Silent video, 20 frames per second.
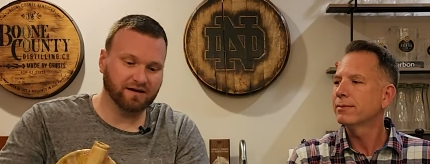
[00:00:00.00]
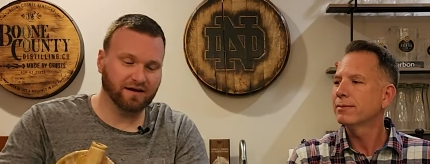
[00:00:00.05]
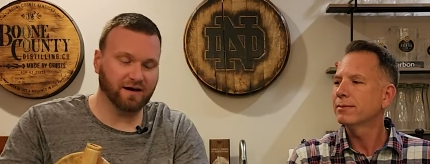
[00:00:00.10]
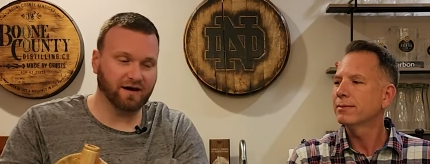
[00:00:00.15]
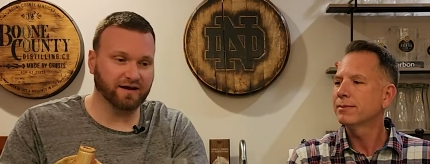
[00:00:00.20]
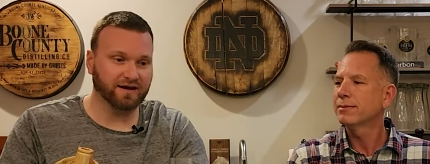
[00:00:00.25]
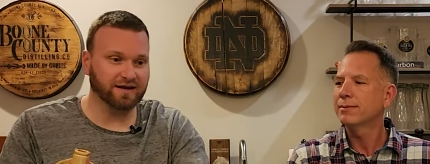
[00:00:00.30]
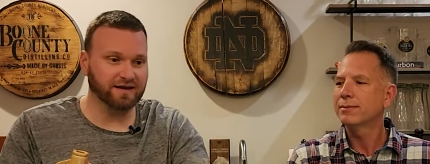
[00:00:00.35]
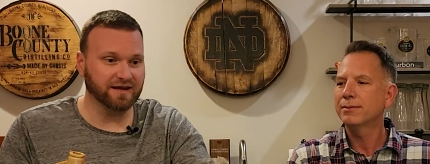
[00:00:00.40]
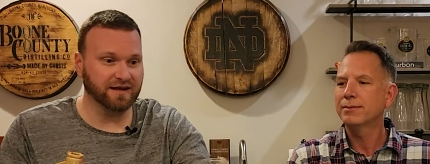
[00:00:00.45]

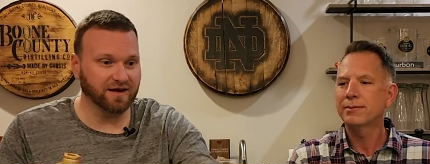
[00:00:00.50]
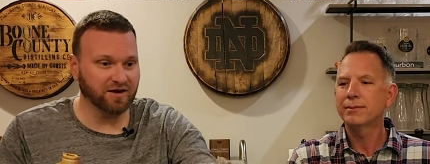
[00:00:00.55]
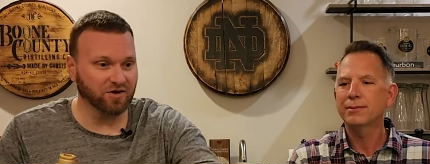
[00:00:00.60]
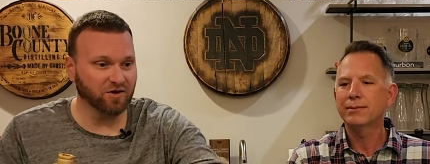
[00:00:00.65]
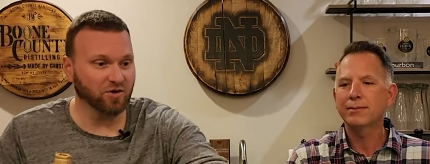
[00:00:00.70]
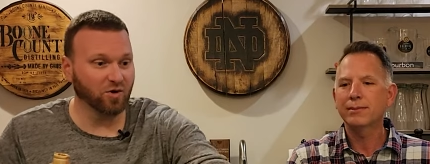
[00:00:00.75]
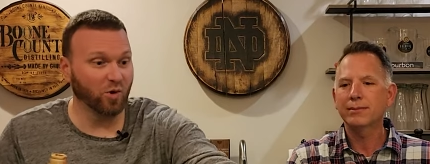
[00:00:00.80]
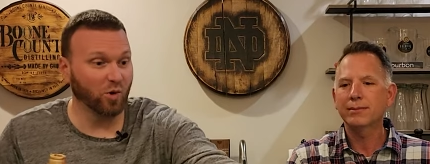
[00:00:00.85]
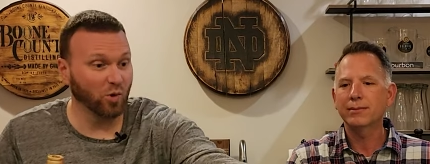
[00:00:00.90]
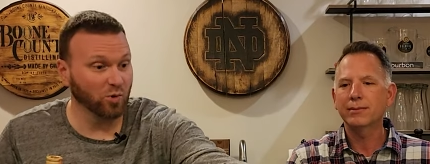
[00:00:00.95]
Speaker 1: a
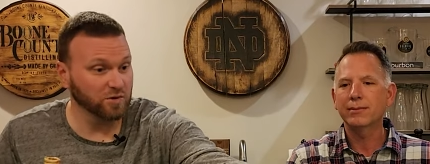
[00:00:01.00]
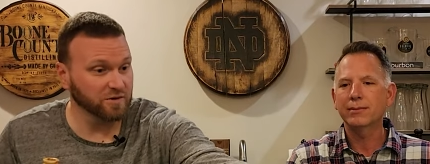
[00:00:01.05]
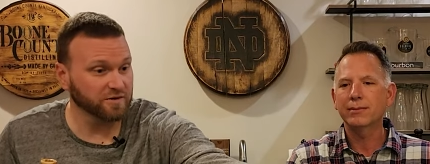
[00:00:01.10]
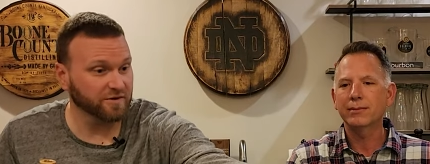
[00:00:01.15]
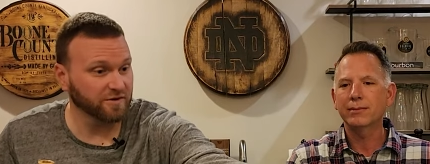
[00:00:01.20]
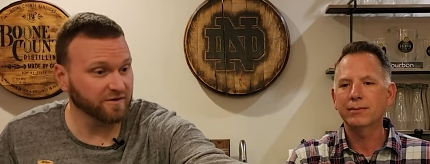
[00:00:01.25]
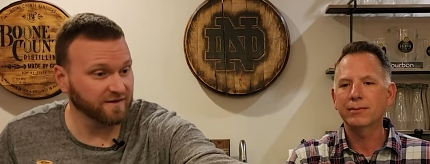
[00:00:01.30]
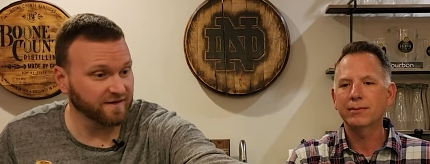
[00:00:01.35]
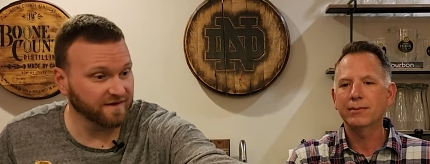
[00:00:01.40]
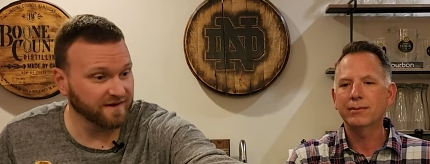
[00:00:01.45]
year
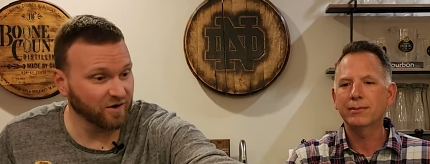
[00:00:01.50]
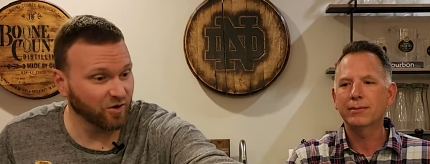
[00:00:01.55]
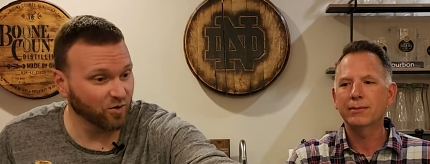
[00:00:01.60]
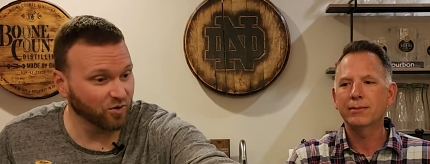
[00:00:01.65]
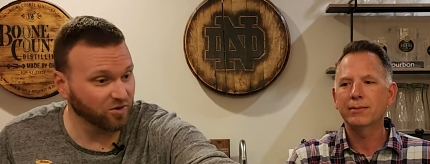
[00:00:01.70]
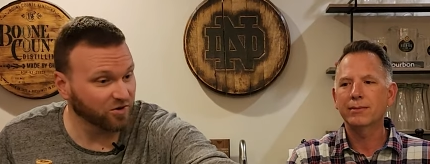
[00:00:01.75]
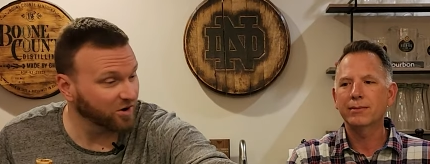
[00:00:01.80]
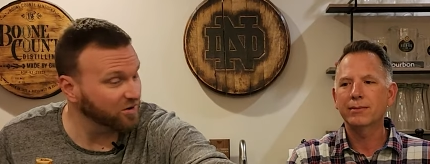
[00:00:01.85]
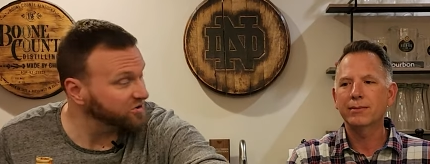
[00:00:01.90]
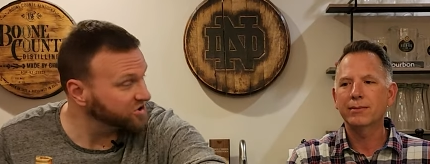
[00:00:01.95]
older than the
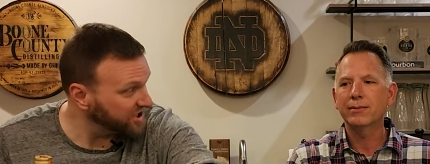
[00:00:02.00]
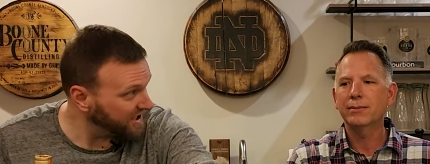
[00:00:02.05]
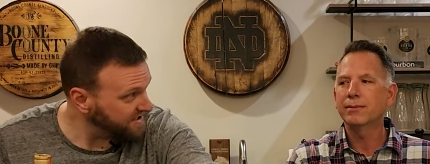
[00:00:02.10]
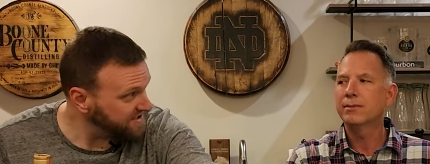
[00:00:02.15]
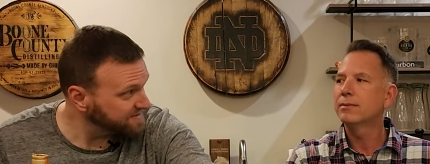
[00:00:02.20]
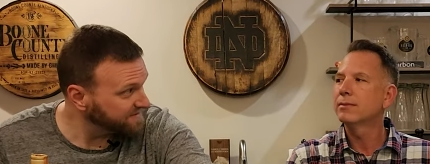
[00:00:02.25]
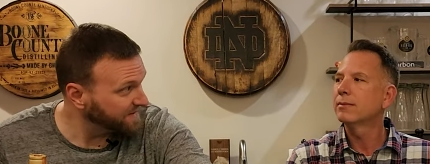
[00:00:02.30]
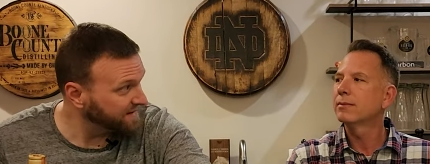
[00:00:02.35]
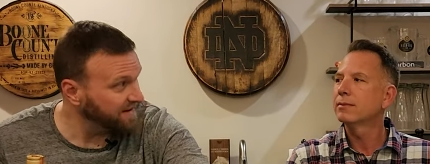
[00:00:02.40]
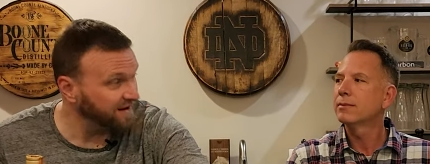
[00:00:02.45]
Old Crow
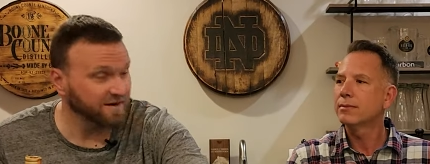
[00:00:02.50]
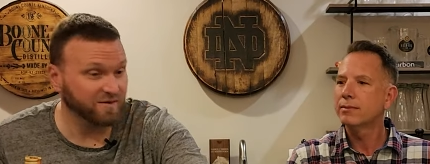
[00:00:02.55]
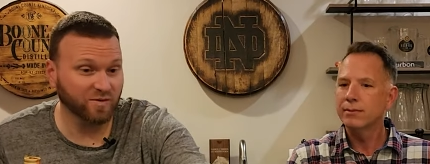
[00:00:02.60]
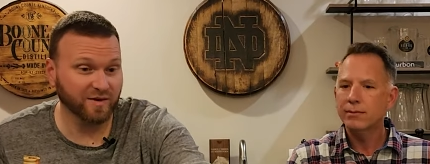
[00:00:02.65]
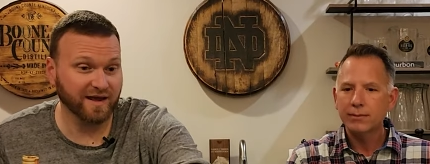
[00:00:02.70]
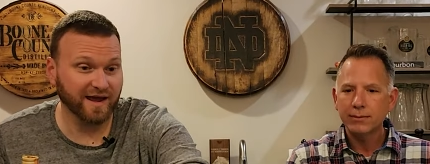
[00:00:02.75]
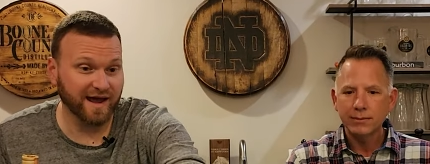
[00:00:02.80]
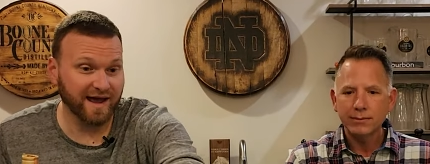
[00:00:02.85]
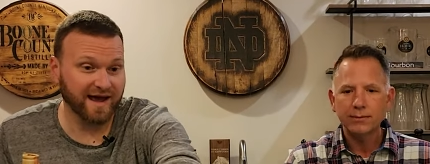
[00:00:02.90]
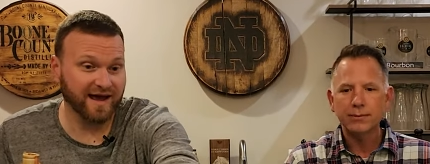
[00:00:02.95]
Chessman that
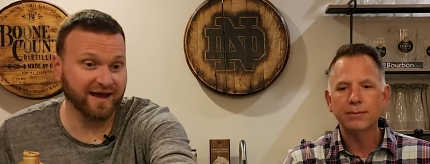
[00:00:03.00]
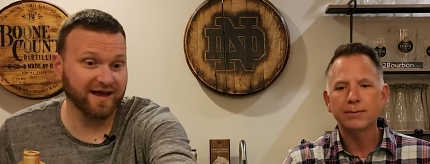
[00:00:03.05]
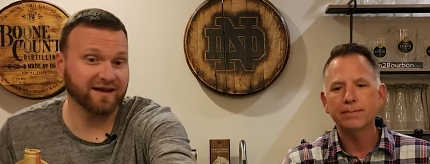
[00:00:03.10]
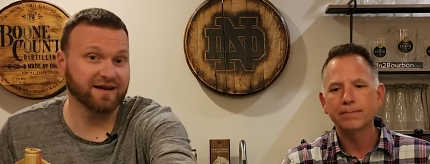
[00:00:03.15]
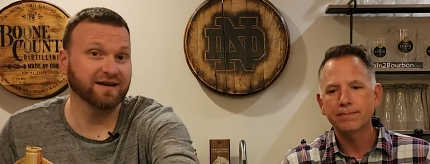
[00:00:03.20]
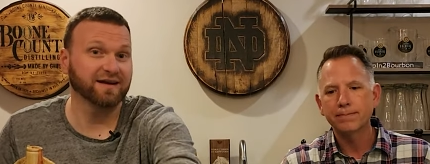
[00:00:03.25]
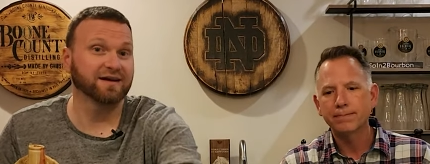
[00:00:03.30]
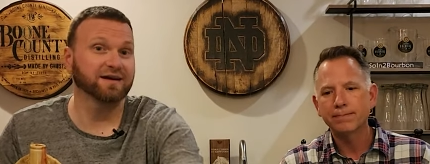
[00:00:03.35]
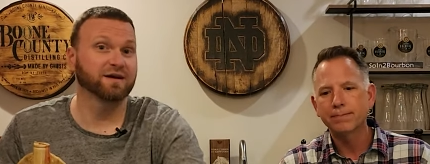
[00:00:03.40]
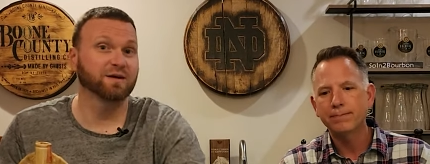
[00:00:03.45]
we
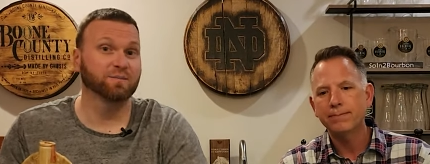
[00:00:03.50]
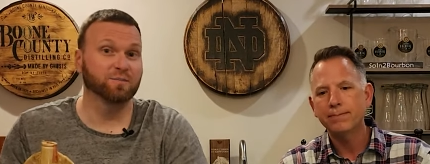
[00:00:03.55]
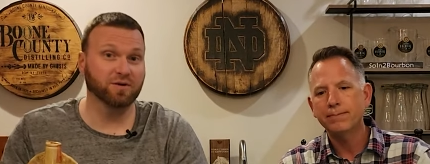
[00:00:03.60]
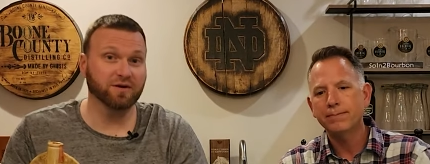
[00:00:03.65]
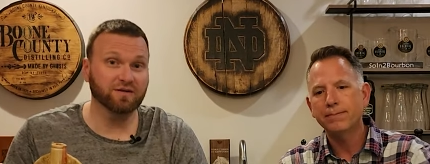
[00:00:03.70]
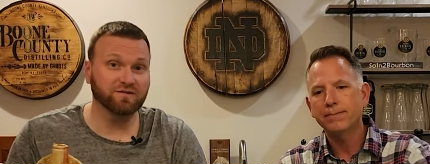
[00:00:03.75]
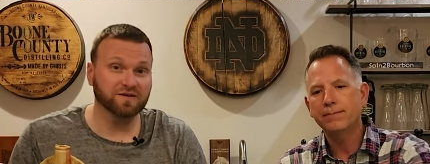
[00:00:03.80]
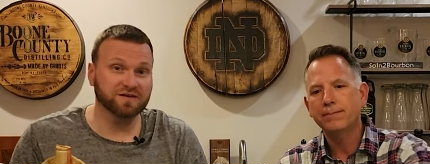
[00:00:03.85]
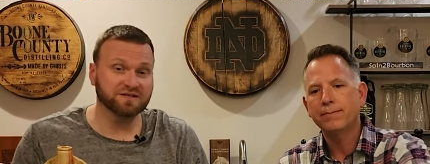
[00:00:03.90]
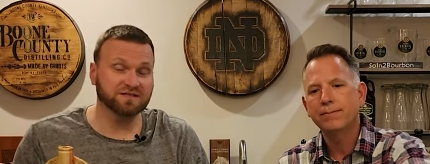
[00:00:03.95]
had
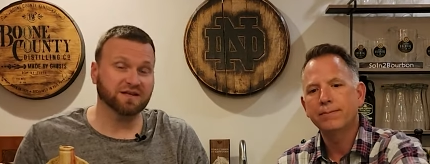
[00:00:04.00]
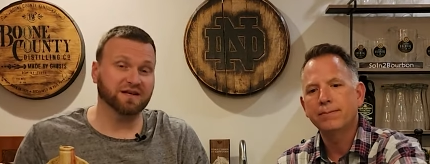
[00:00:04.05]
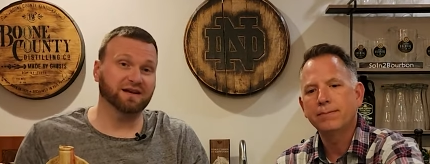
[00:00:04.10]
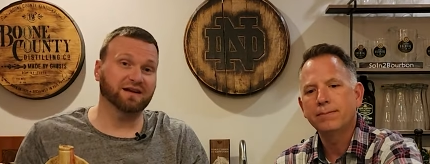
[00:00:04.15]
previously.